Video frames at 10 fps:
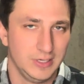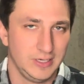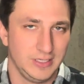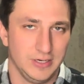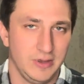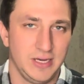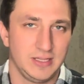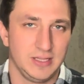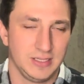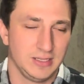
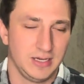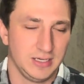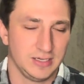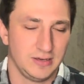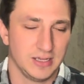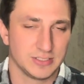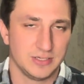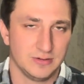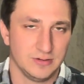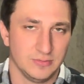anything, any
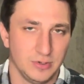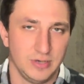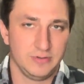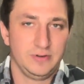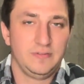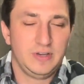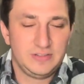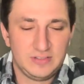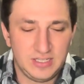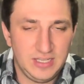connection or whatever
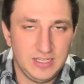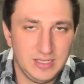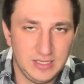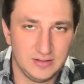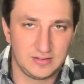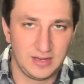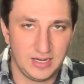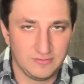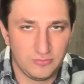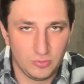device to get in the
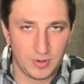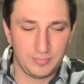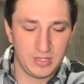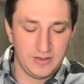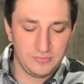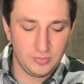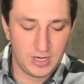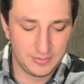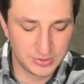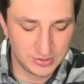stand for my platform
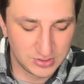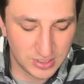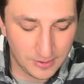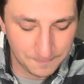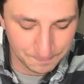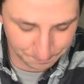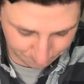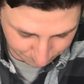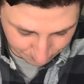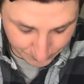option. So
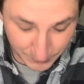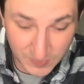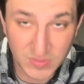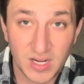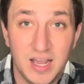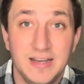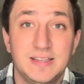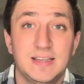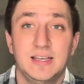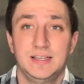I
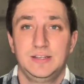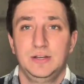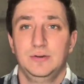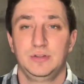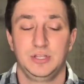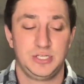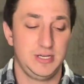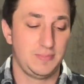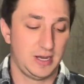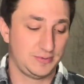decided to go with a
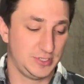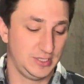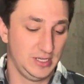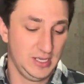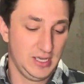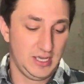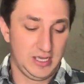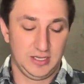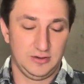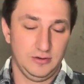cheap option
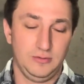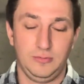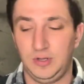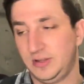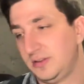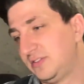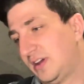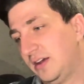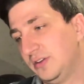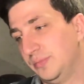and go with
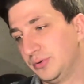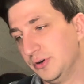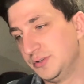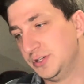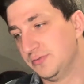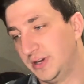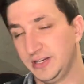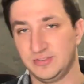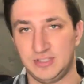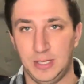Silent Approach's Ring
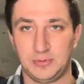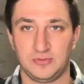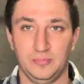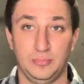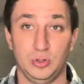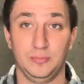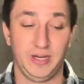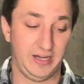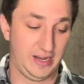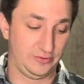of Steps from
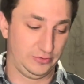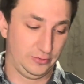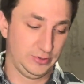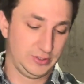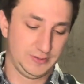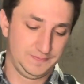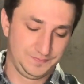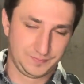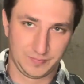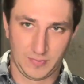Bullman Outdoors.
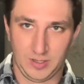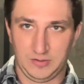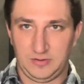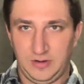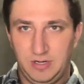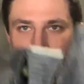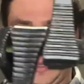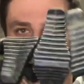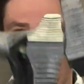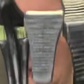So here they
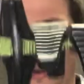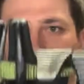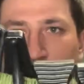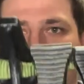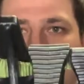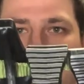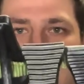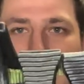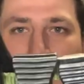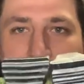are.
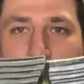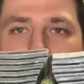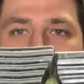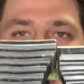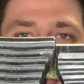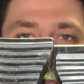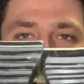They